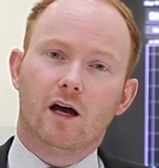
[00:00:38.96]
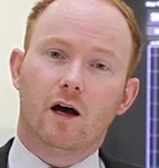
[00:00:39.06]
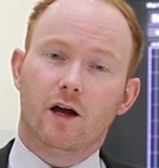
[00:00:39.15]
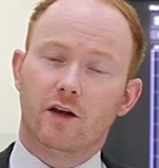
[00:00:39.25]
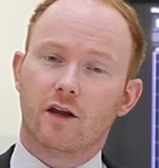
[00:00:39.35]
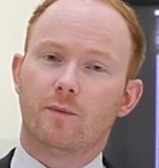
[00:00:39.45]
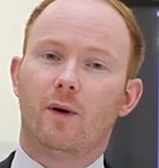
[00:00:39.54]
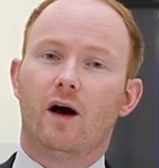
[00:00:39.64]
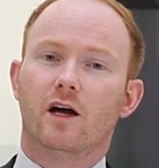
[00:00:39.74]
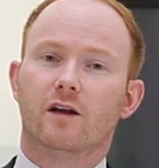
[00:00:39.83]
Another
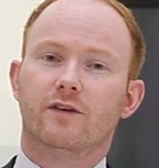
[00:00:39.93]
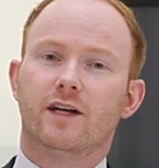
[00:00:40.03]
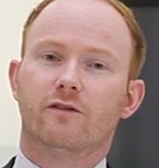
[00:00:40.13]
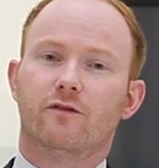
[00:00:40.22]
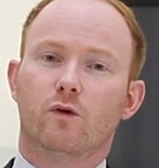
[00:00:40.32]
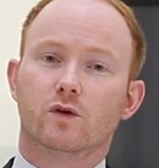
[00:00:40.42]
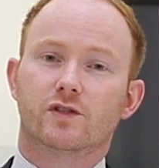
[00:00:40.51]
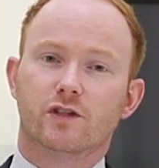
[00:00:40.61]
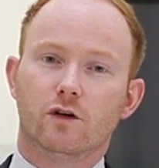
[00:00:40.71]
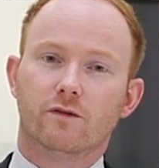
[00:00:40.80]
part of it for
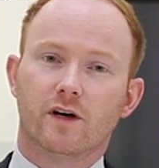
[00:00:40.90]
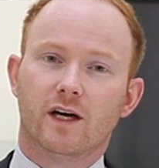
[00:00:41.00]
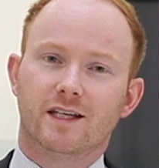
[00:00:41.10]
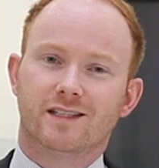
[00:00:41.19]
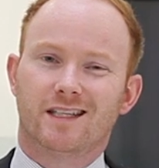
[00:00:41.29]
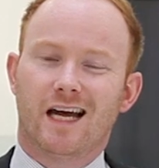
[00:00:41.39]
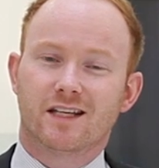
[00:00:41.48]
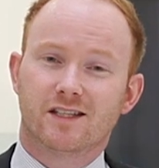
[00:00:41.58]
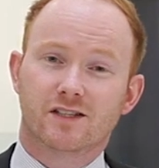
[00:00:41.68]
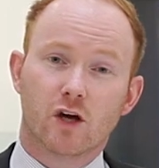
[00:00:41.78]
silver is it
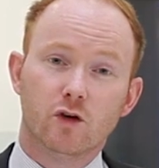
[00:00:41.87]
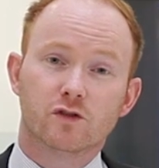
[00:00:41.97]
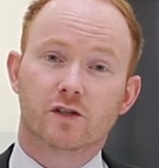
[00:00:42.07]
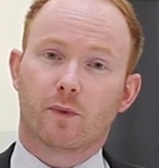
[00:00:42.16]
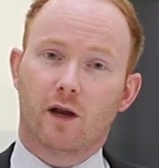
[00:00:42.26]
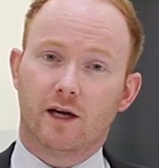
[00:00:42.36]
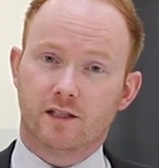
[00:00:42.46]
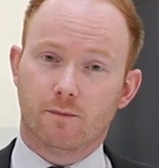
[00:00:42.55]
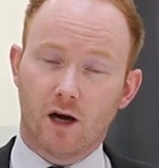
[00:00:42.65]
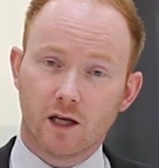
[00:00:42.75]
has its own
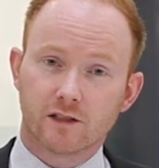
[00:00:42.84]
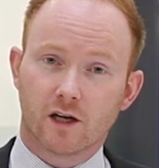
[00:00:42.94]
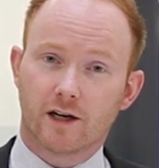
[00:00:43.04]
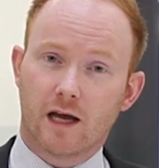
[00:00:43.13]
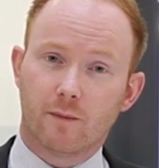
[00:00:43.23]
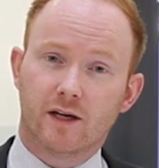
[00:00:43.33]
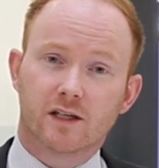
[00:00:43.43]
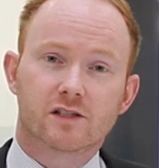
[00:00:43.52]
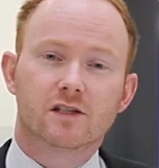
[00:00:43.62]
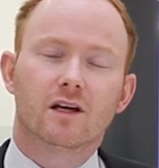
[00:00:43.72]
supply-demand
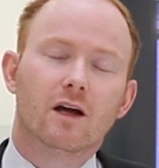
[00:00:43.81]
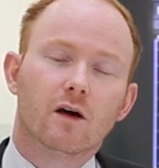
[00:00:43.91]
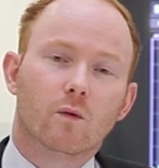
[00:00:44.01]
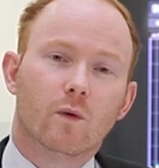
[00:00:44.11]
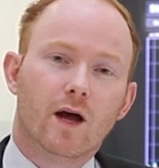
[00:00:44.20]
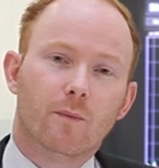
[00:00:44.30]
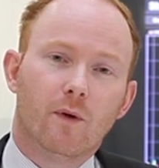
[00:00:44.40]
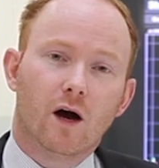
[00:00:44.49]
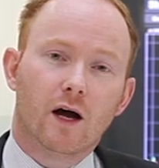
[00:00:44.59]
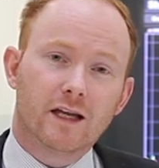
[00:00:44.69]
dynamics,
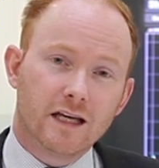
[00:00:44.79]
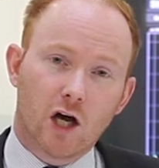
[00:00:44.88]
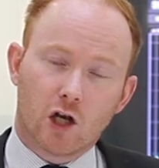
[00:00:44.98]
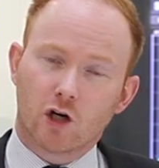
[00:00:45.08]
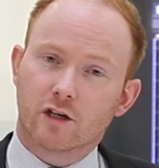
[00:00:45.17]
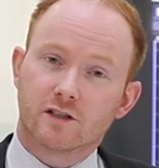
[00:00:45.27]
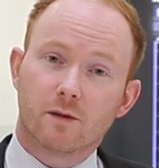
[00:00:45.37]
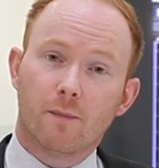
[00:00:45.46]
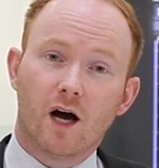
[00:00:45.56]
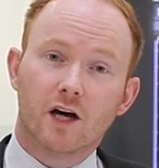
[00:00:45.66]
whereby a lot of the
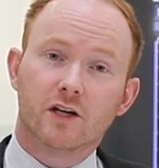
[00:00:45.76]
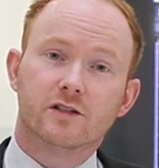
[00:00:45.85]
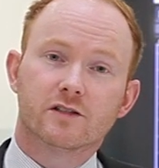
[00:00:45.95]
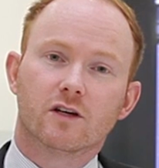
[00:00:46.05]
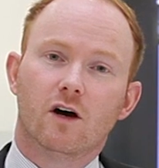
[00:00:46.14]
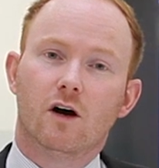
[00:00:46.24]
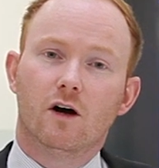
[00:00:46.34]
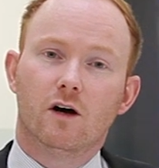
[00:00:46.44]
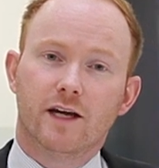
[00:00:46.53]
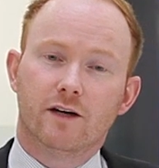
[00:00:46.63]
demand
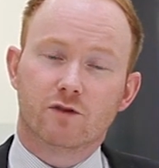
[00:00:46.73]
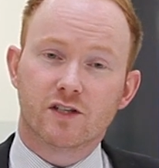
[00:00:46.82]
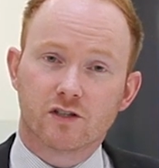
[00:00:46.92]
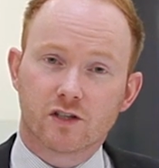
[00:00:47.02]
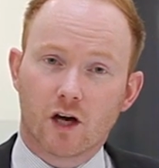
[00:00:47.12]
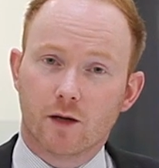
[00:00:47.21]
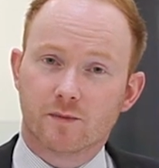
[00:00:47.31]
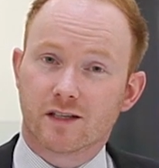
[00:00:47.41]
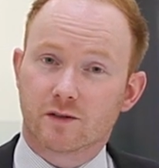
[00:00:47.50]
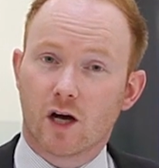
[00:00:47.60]
in recent
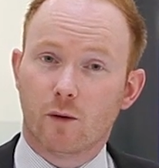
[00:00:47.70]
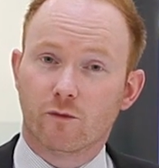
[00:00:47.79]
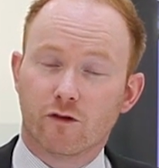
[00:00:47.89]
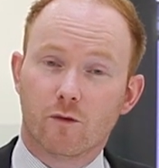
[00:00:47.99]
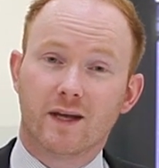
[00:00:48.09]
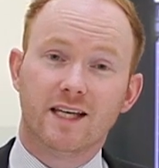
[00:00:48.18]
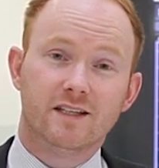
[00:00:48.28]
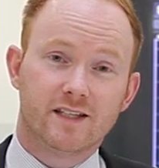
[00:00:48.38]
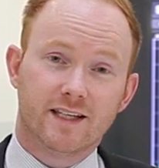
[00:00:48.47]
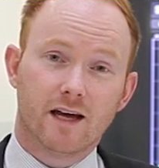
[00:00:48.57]
times has come from
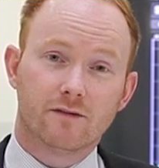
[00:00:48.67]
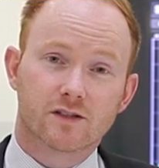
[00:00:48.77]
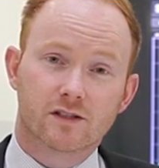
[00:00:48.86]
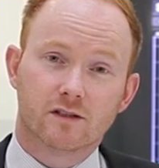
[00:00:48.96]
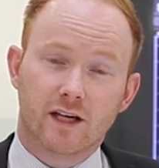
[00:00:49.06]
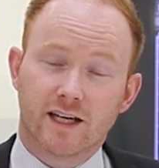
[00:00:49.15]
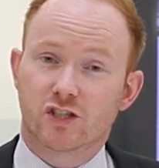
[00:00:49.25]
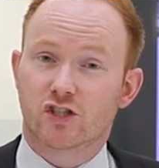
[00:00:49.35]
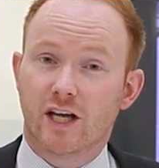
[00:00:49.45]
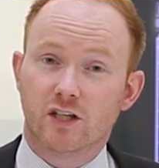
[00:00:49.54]
ETFs,
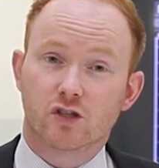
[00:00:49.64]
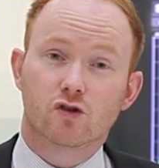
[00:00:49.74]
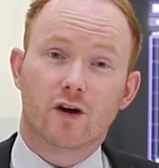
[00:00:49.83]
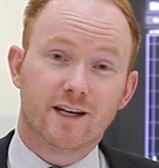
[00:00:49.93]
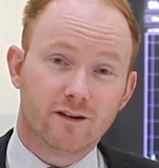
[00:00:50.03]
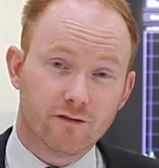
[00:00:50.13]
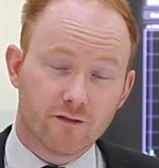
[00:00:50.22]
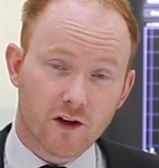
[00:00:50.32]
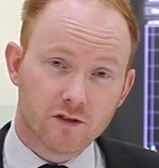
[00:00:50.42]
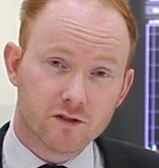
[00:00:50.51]
exchange-traded
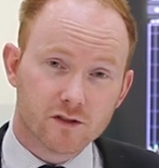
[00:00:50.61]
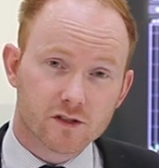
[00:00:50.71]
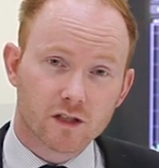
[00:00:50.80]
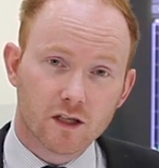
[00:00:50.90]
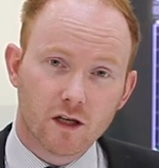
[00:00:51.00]
funds,